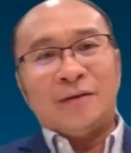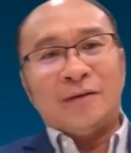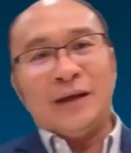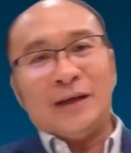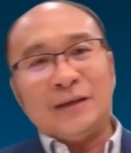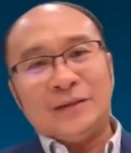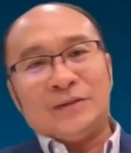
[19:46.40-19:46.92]
All
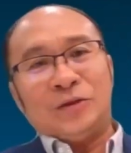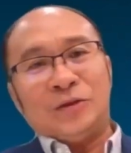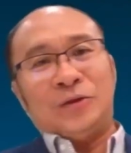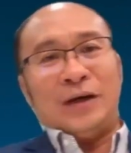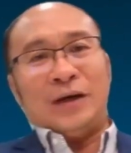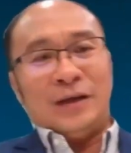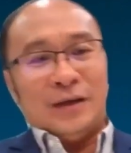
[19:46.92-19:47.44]
right.
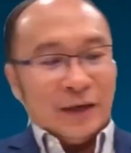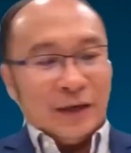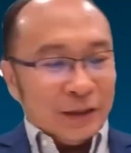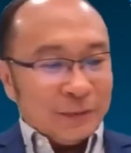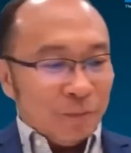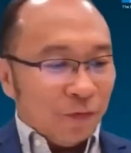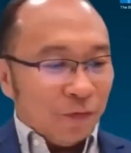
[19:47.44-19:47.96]
So
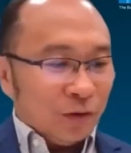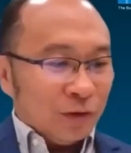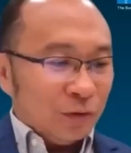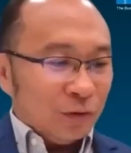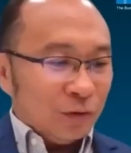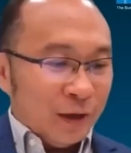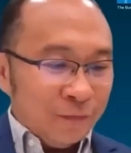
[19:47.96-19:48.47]
let's move
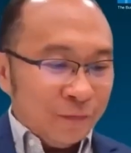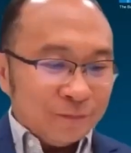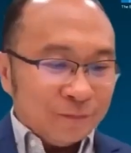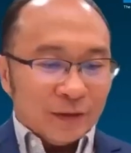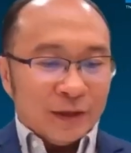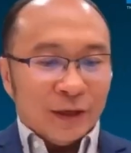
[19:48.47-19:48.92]
on to Dave.